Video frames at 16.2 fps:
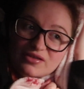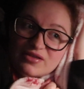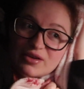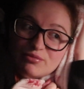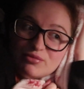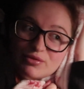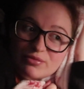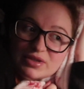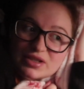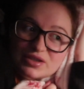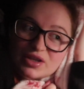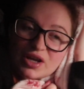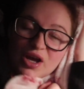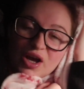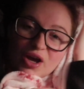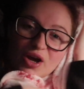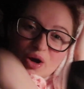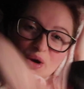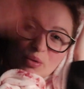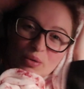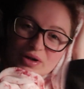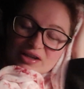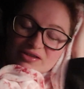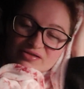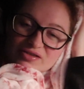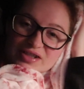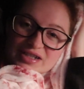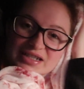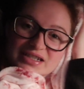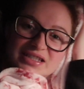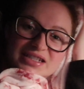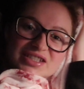Februmas, whatever it
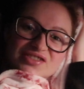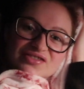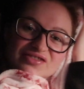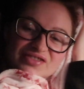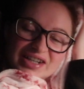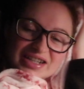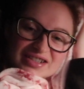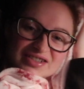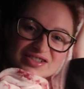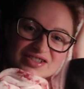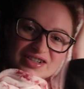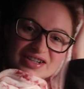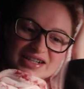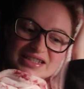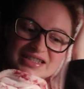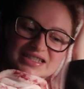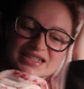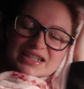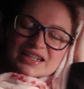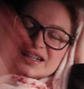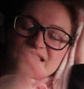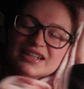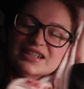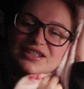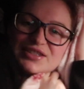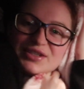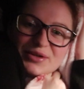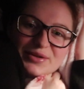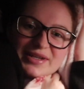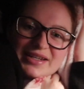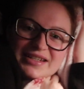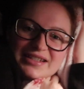is, it's Valentine's Day, so
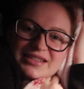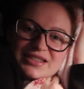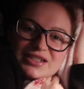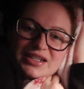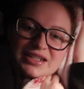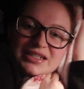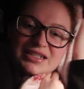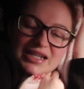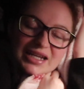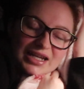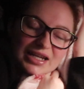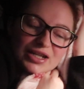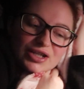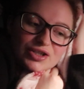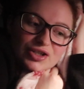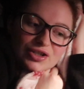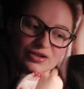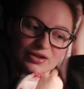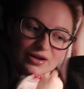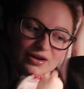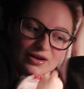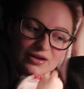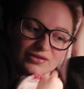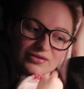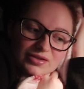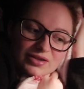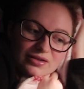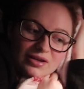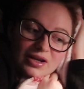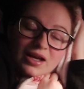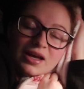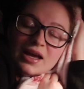it is a day to look after
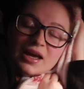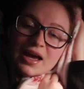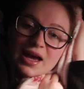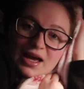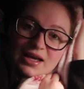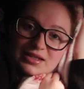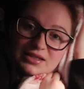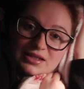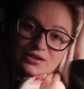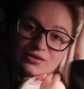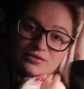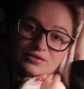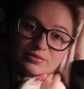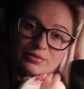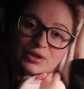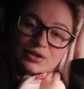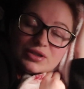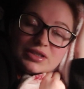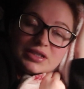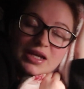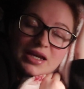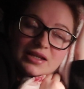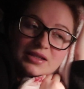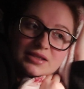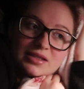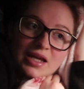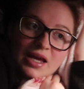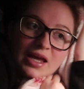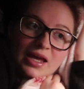ourselves, because yes,